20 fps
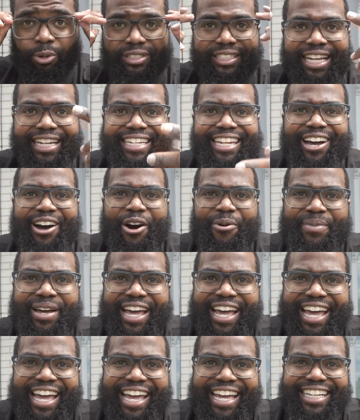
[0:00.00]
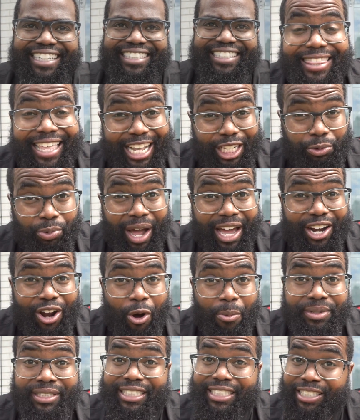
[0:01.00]
it's that Del Maze. That's right,
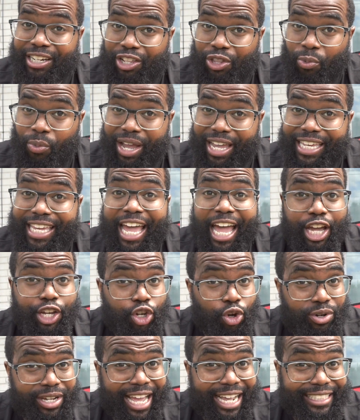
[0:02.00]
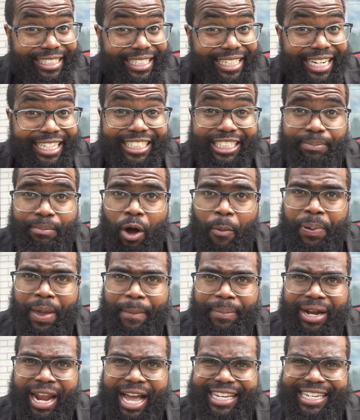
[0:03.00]
homie. It's another week, and you guessed it. It's some more
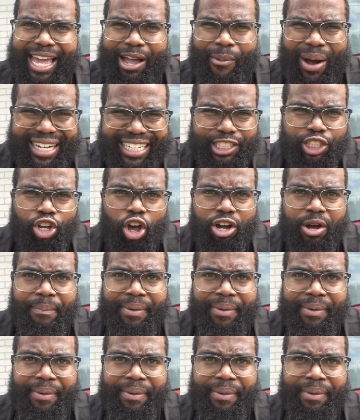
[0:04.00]
people that I can't wait to talk